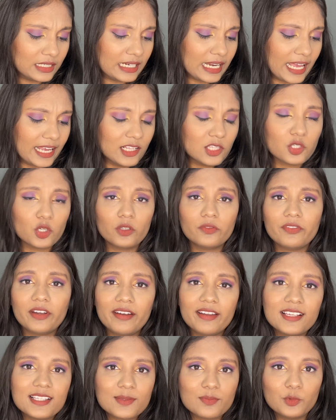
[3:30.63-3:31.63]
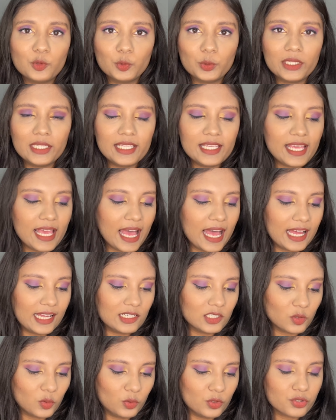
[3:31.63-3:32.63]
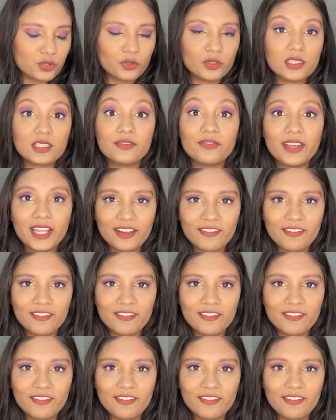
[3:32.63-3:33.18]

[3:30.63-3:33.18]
glides on very smoothly, and also is very